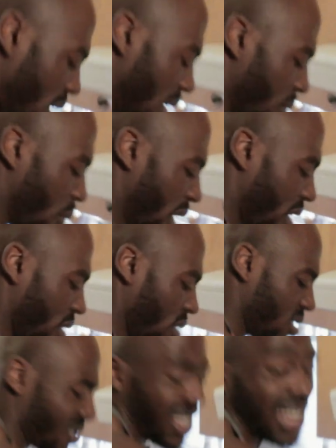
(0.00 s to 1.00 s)
meat rare,
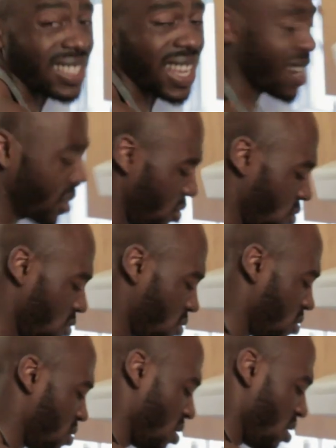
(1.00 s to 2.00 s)
as I do,
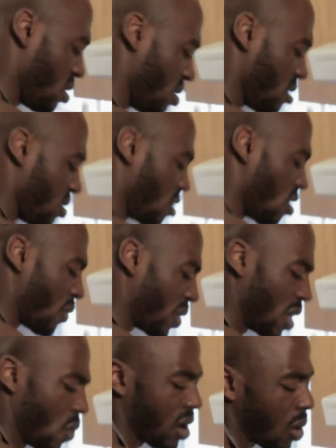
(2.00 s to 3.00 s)
you don't
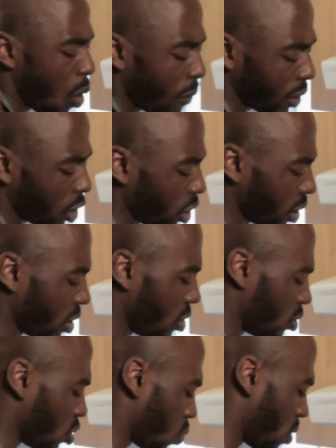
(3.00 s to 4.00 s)
really want to overcook it.
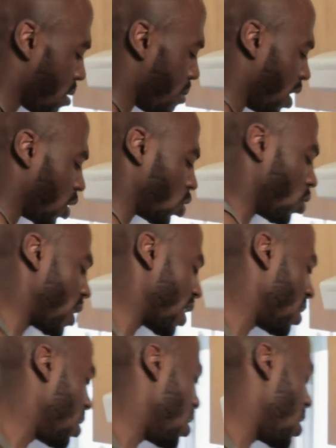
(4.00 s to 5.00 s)
You just want to make sure
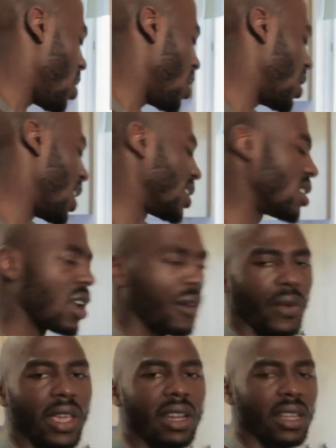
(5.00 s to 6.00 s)
that you get
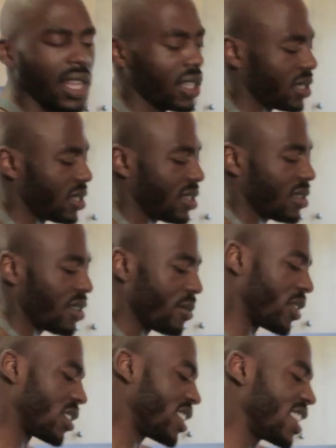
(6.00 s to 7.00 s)
enough heat in it,
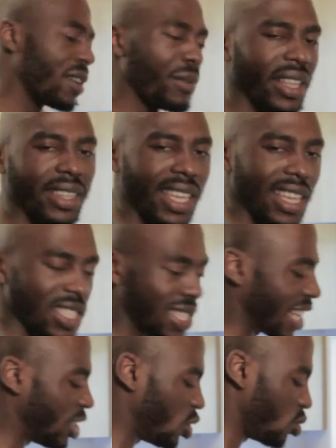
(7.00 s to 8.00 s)
but still maintains
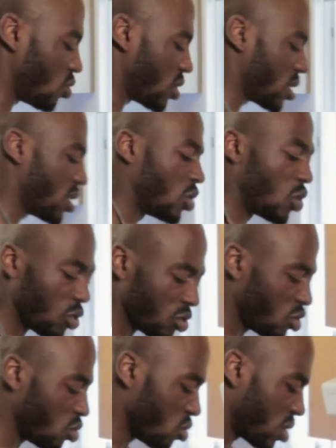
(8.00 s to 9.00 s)
that juice,
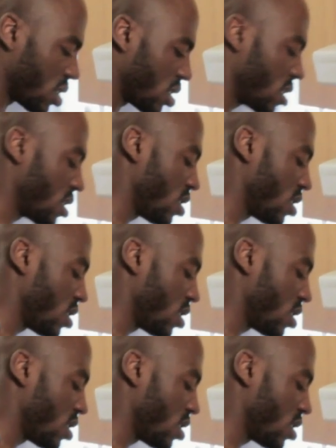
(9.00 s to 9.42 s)
those juices.